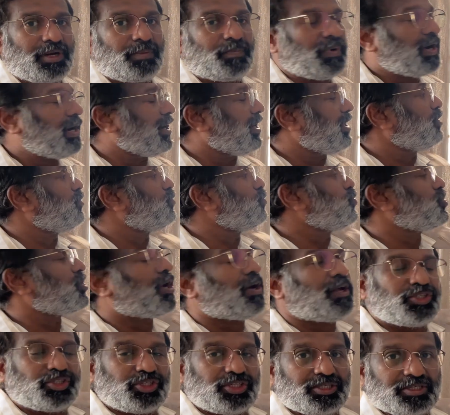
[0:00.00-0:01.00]
body to
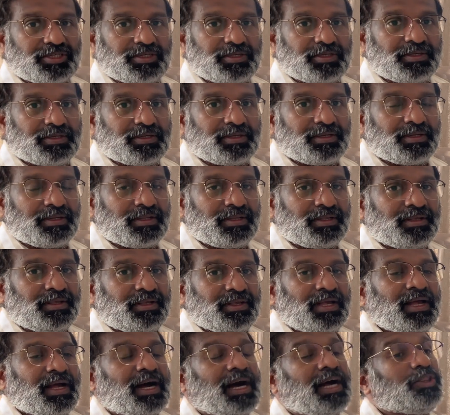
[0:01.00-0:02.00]
charge it?
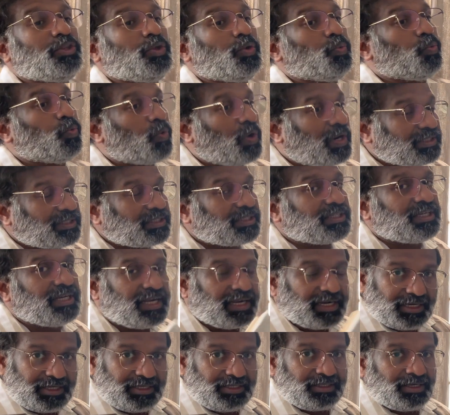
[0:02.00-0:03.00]
And the work
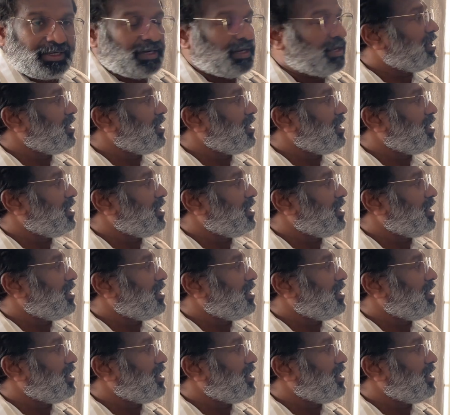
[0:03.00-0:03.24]
done